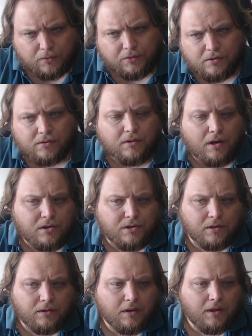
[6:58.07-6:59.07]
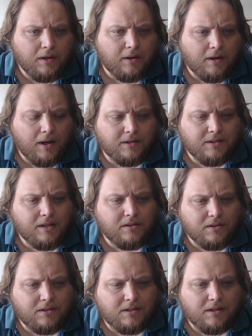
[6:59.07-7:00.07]
discussion, I tend
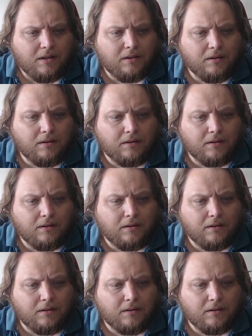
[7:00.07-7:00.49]
to see the